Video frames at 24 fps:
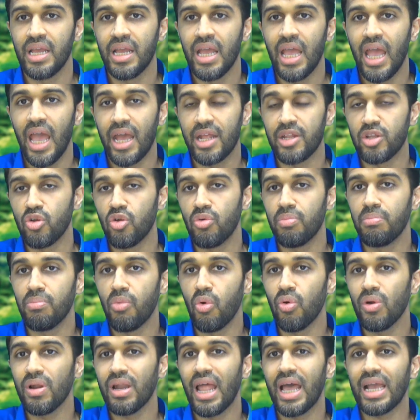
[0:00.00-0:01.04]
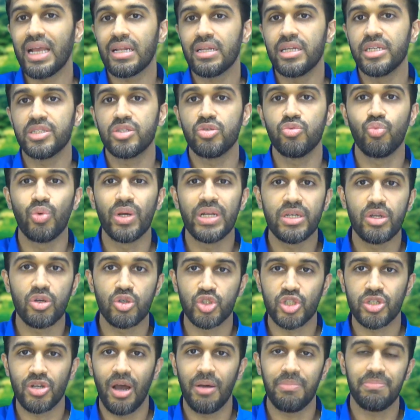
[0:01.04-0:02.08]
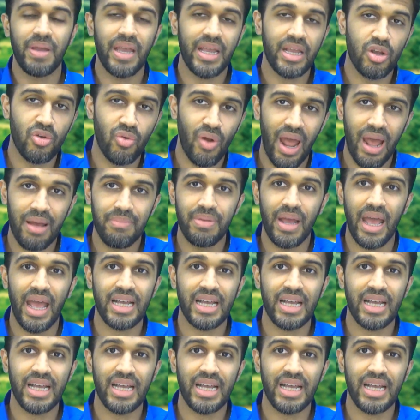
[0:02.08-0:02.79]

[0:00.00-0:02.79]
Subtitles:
And you're more likely to window shop and grab